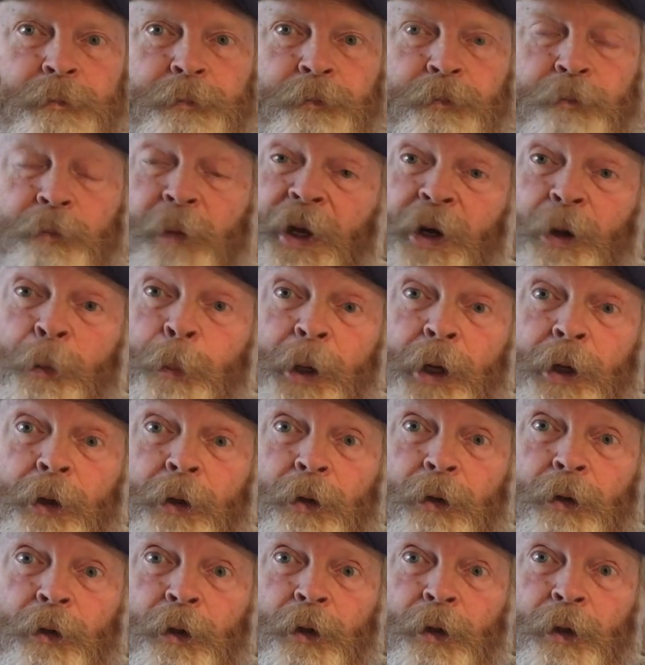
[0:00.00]
Better.
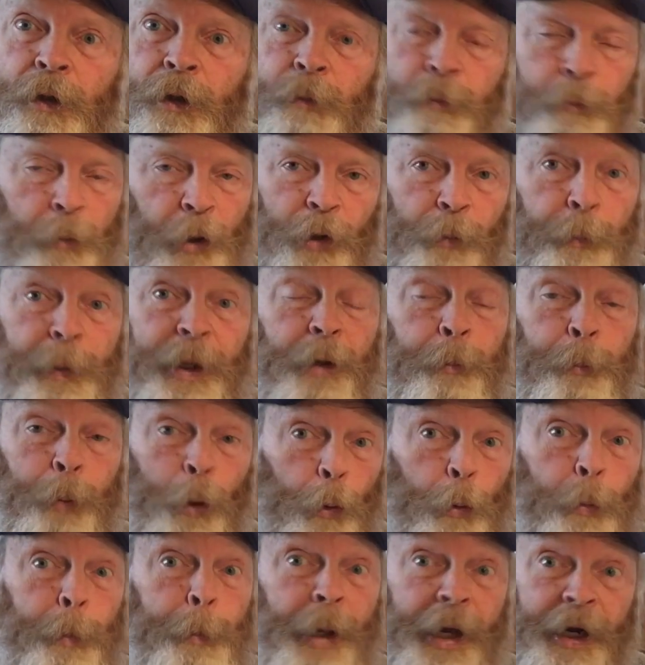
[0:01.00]
Butter better.
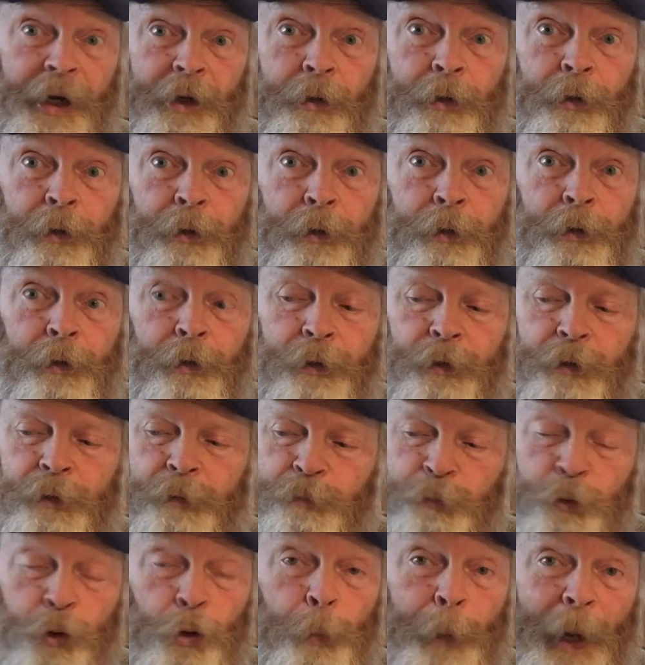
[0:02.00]
Butter
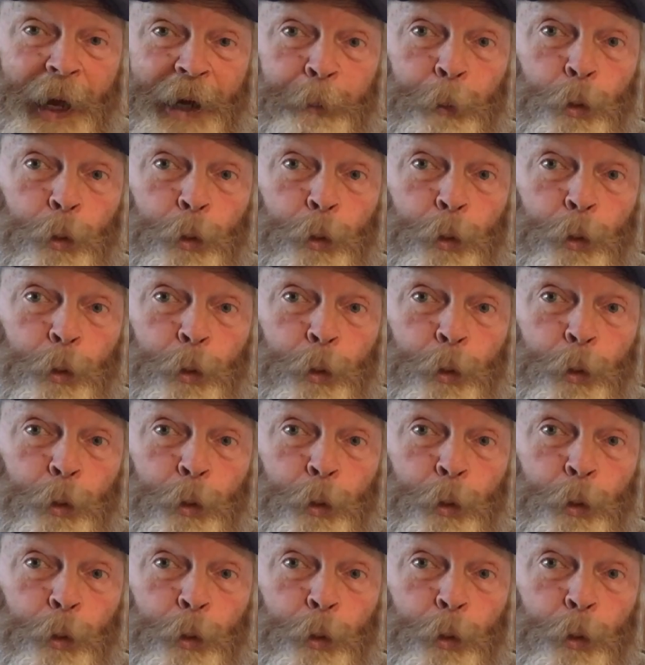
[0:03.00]
by.